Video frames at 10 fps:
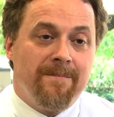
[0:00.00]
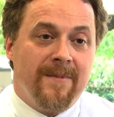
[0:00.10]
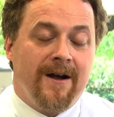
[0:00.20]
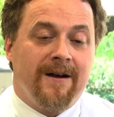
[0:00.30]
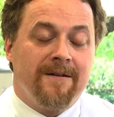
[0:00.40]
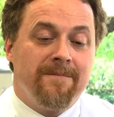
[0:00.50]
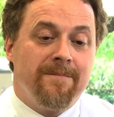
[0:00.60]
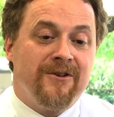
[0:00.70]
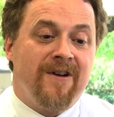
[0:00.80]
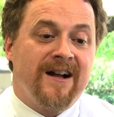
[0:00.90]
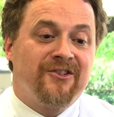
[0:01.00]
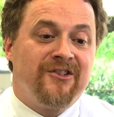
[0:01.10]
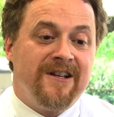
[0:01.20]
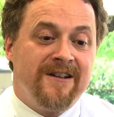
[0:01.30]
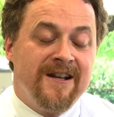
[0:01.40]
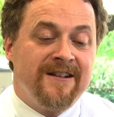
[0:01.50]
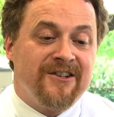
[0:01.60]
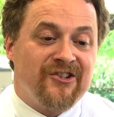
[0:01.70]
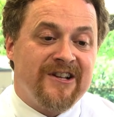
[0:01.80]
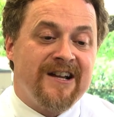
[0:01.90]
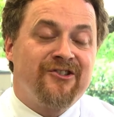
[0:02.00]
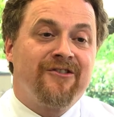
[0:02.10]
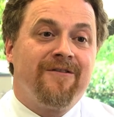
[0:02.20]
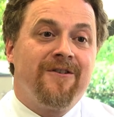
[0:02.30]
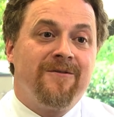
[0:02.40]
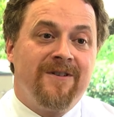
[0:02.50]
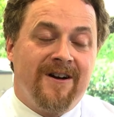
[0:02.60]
uh, medroxytestosterone,